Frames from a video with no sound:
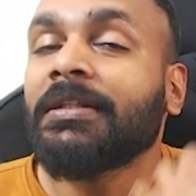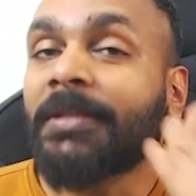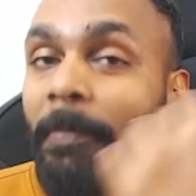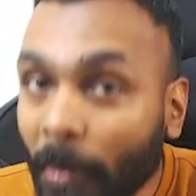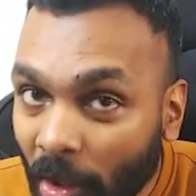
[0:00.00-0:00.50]

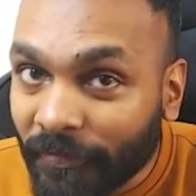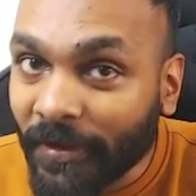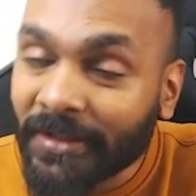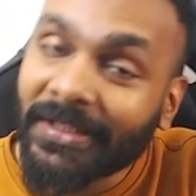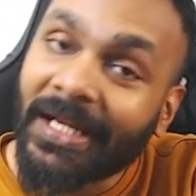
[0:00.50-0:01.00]
the
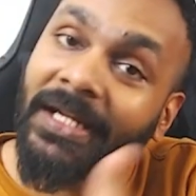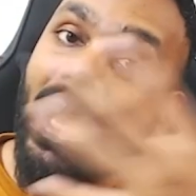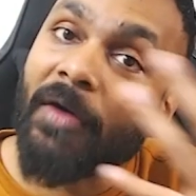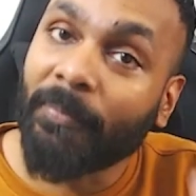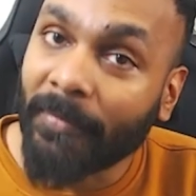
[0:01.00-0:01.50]
boyfriend can
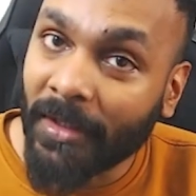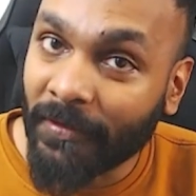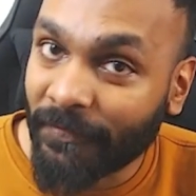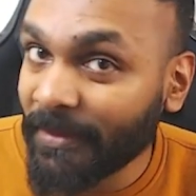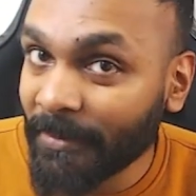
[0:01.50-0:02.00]
have uh,
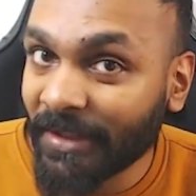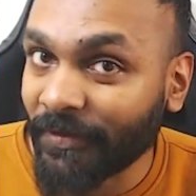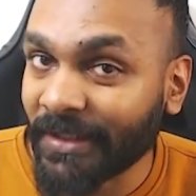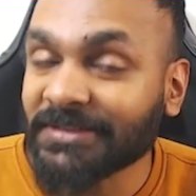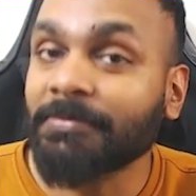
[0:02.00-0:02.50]
female
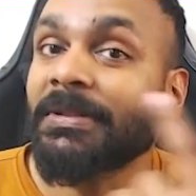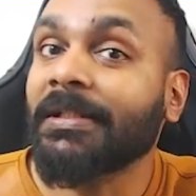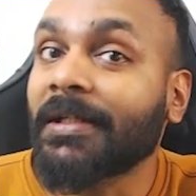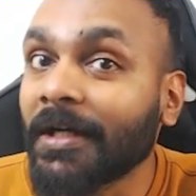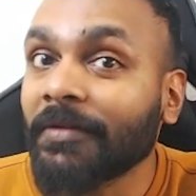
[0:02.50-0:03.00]
friends, but
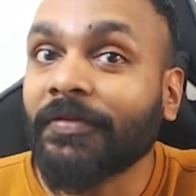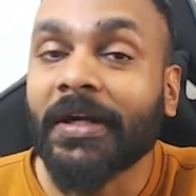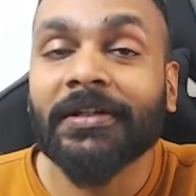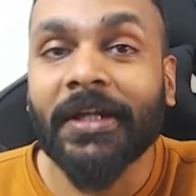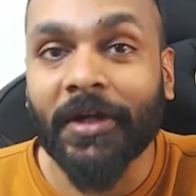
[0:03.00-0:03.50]
the
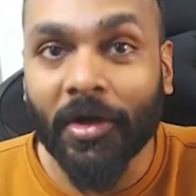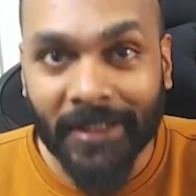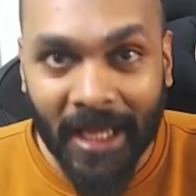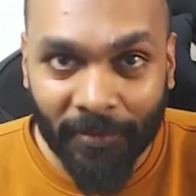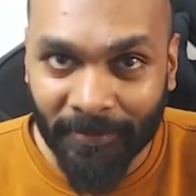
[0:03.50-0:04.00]
girlfriend cannot
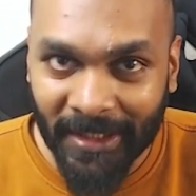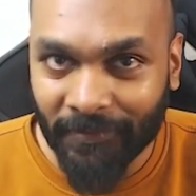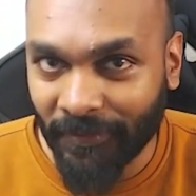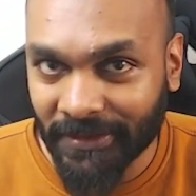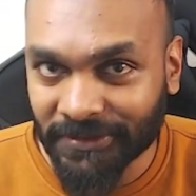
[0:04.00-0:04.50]
have male
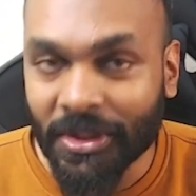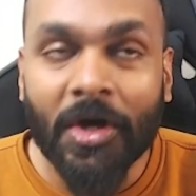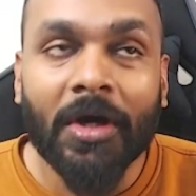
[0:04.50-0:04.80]
friends.